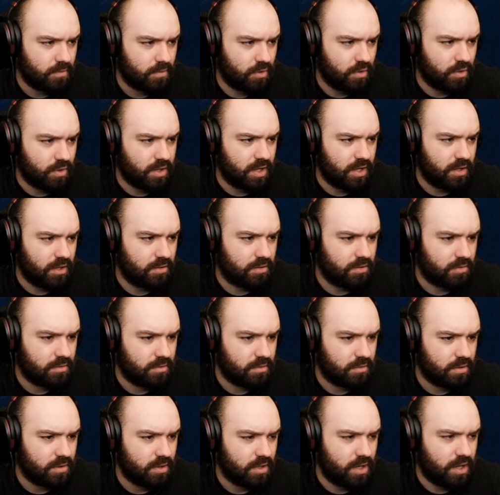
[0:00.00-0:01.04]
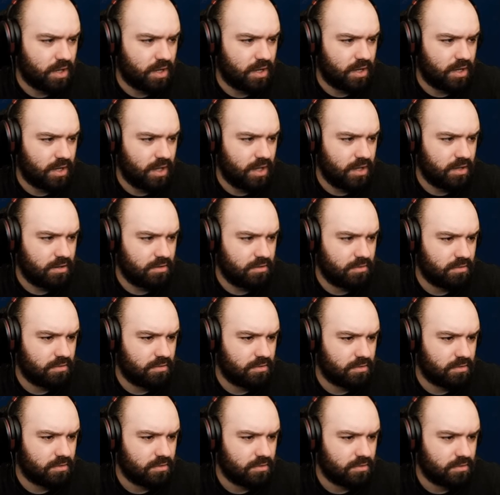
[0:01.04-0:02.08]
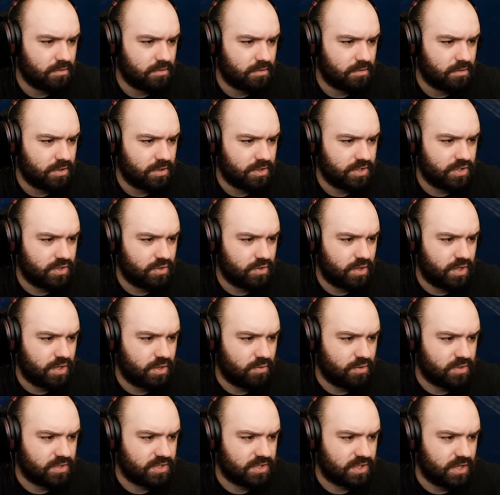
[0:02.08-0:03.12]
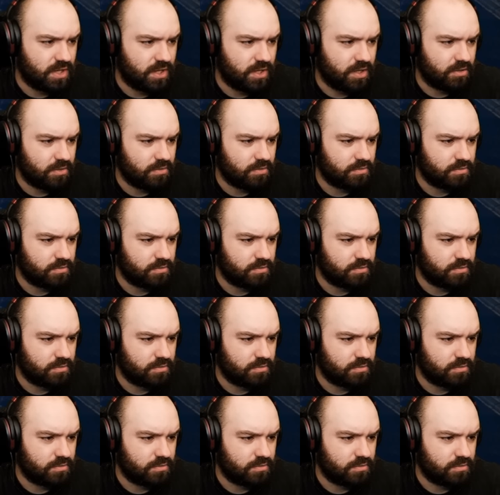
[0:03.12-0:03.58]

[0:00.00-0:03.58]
Okay. Uh, Ian, let's go kill this guy.